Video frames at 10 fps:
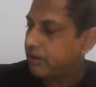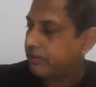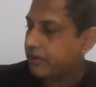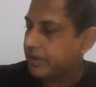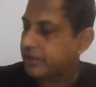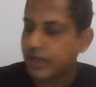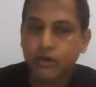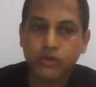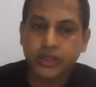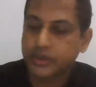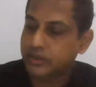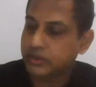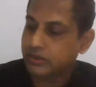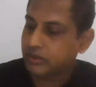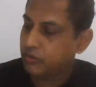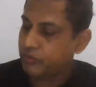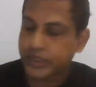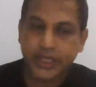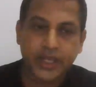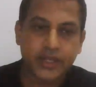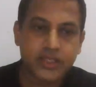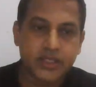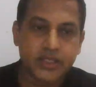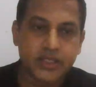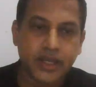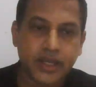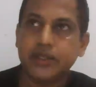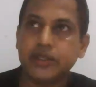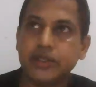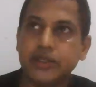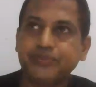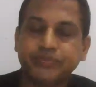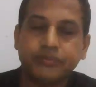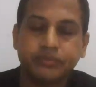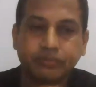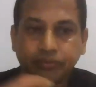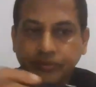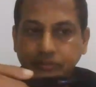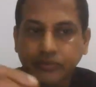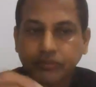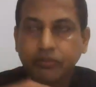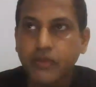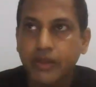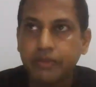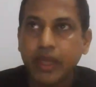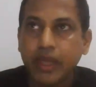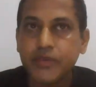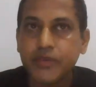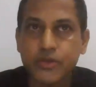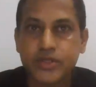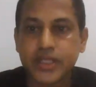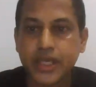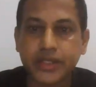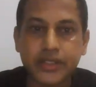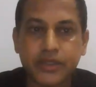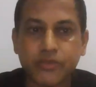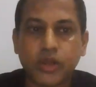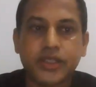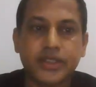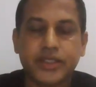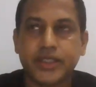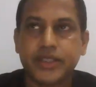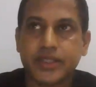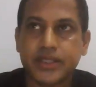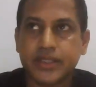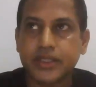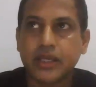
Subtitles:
Right now, we can understand here they have used healthy volunteers.